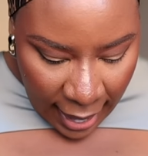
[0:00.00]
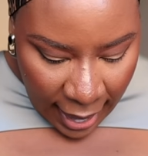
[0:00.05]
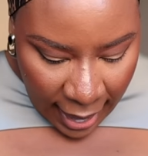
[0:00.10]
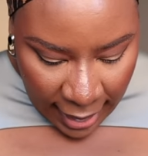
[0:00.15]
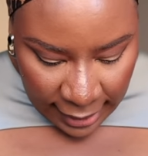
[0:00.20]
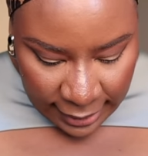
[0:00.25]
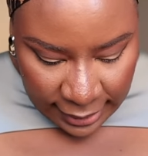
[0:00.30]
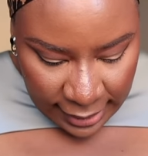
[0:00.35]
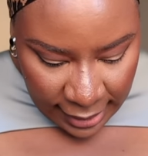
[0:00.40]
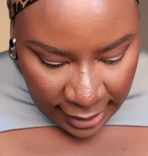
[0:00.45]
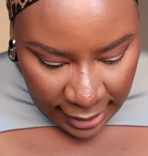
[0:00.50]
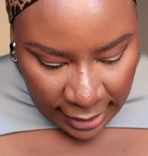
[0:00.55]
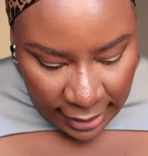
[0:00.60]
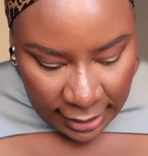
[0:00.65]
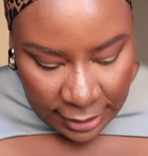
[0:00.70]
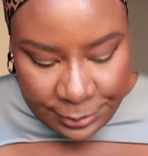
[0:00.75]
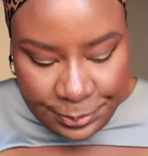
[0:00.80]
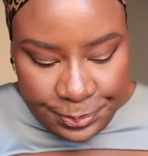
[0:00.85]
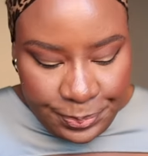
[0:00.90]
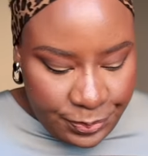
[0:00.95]
And
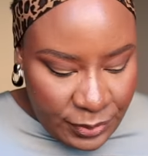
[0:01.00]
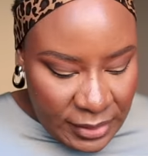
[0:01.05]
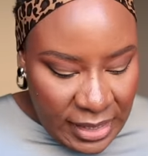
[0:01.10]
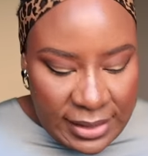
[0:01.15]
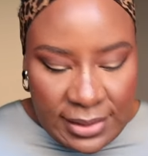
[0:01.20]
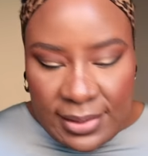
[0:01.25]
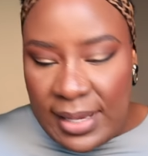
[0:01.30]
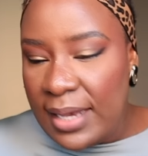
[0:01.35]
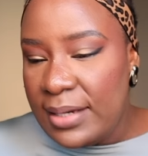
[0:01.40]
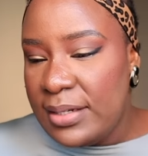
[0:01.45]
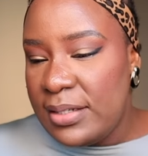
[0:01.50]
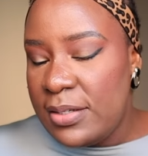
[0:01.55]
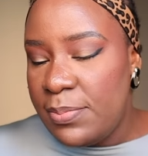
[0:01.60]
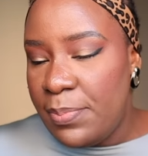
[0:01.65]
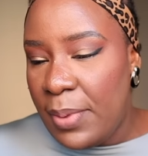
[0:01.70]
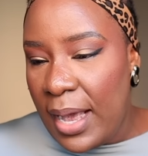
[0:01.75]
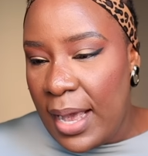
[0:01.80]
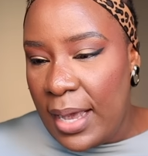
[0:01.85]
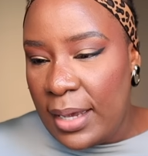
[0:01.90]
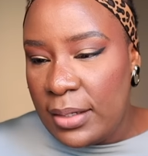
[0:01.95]
then, inside this
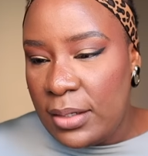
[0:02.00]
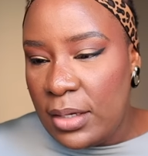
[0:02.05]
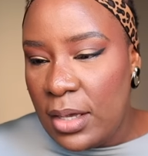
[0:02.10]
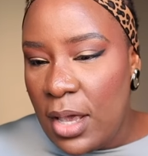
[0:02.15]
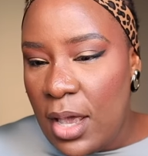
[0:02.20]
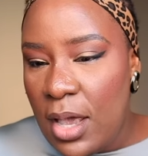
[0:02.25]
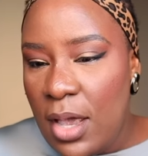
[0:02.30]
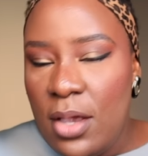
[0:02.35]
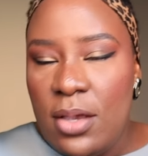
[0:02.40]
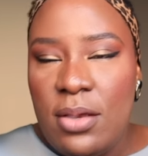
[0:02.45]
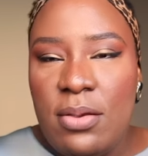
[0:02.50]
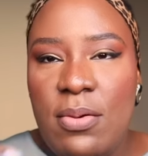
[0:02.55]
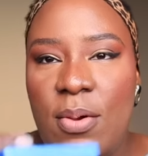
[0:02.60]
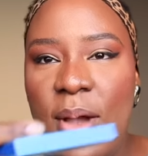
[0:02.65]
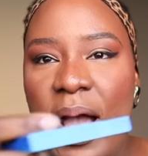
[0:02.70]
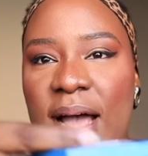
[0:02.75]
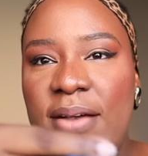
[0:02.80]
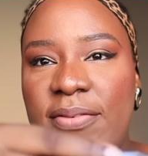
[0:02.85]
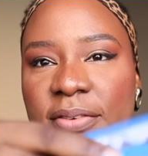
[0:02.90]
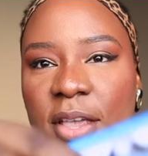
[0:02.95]
bag, you
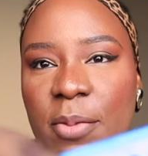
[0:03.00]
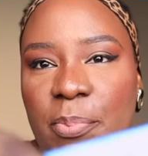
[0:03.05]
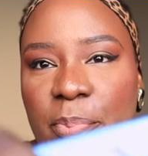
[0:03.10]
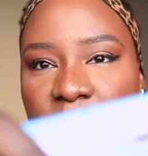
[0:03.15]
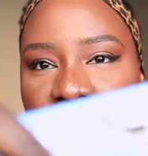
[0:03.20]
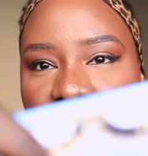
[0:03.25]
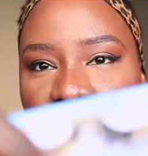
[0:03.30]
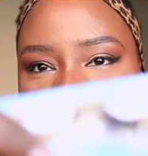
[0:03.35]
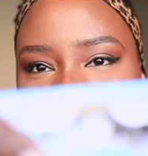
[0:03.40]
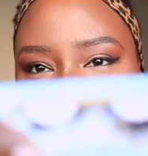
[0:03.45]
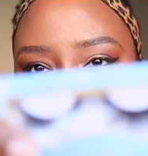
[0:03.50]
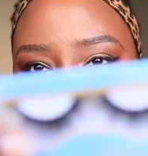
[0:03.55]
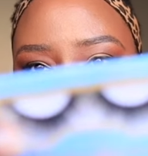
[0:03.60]
have a pair of